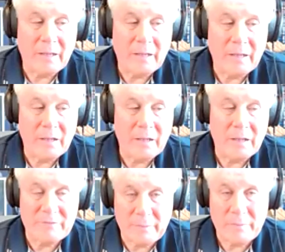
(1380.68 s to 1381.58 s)
are
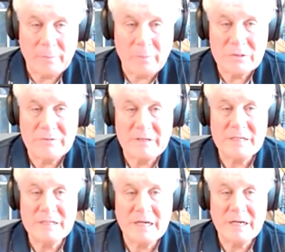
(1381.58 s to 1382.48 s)
created
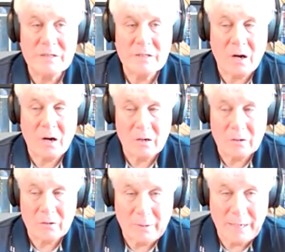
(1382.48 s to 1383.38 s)
after you've
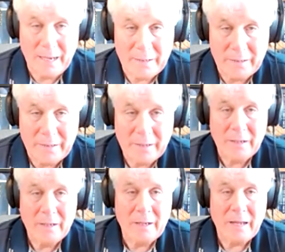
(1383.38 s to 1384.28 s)
had a major
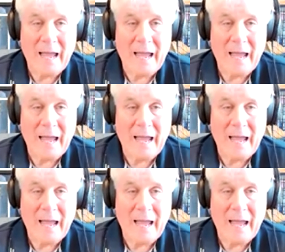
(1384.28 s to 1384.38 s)
crash.